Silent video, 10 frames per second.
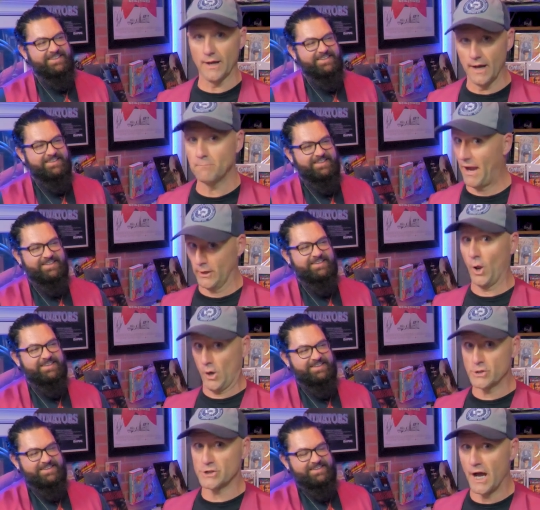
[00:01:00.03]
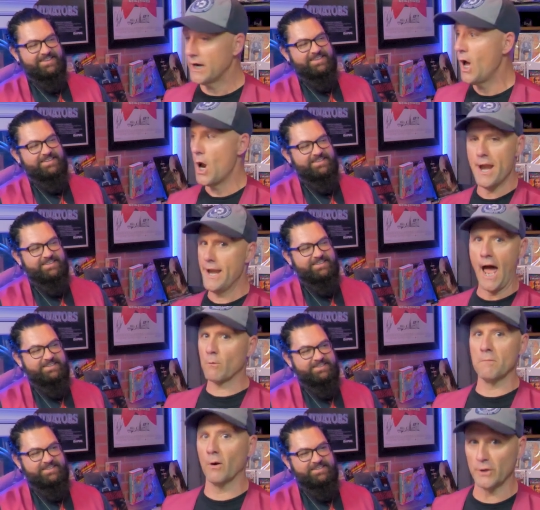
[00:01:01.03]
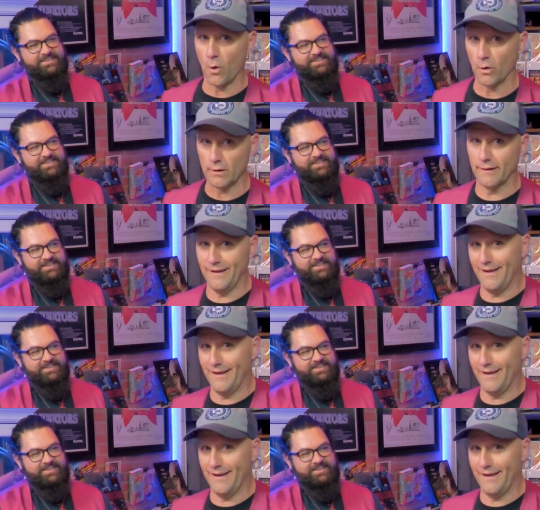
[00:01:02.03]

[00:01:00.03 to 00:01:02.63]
Speaker 1: done by a long shot, not remotely horror.